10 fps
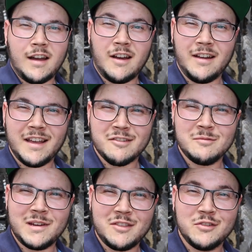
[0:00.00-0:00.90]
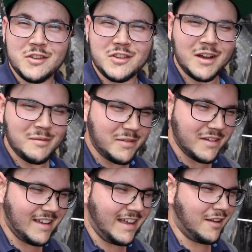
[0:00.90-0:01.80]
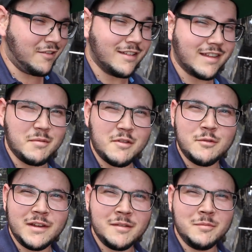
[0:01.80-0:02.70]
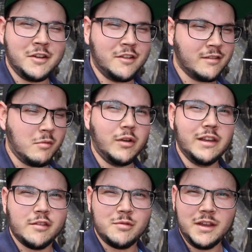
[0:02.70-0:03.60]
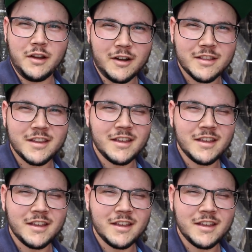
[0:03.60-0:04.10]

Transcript: Alright guys, we made it to the top and as you can see I'm sweating because number one it's really hot